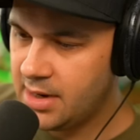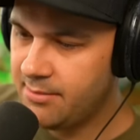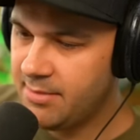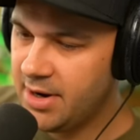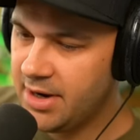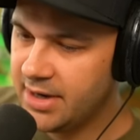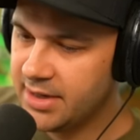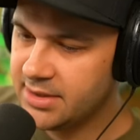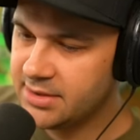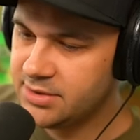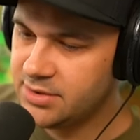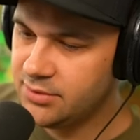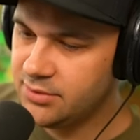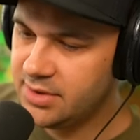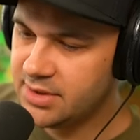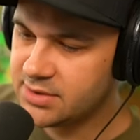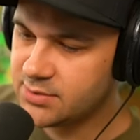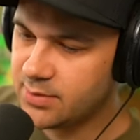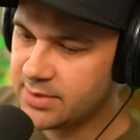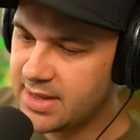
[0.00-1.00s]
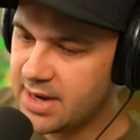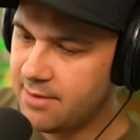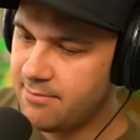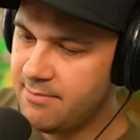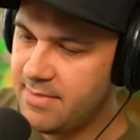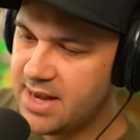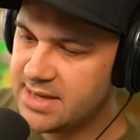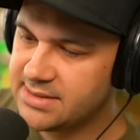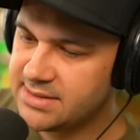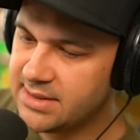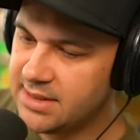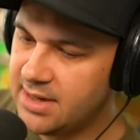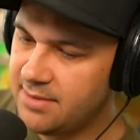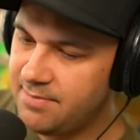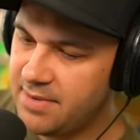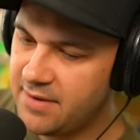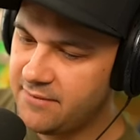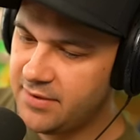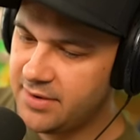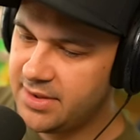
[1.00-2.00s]
How am I gonna do this without messing
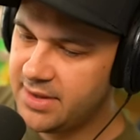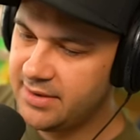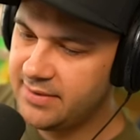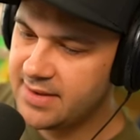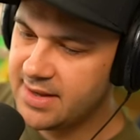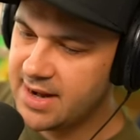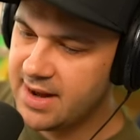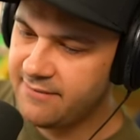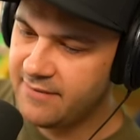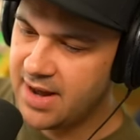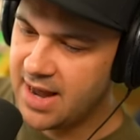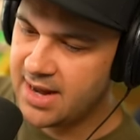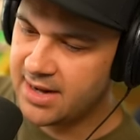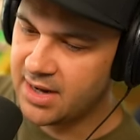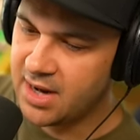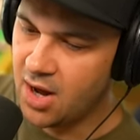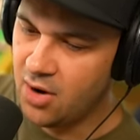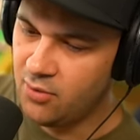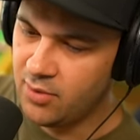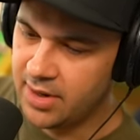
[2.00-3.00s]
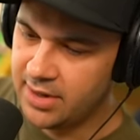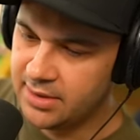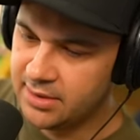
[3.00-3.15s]
up everything that I've got going?